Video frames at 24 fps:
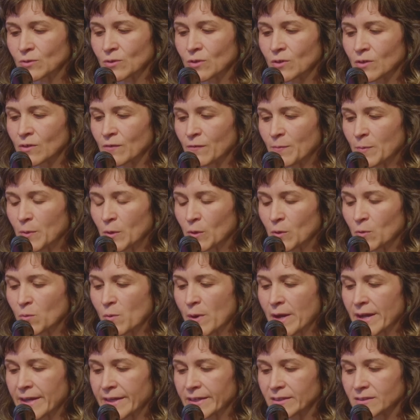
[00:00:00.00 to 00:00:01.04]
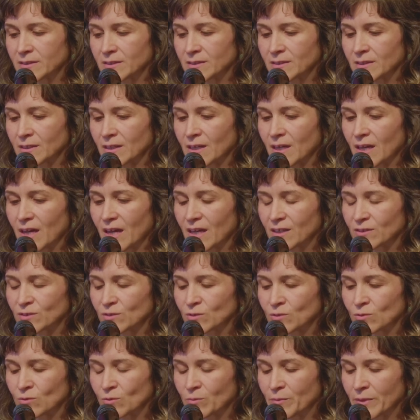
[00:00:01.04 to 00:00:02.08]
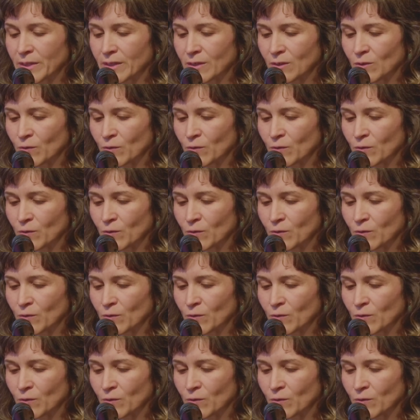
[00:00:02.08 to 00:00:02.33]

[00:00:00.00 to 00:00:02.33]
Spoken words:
golf ball whites assume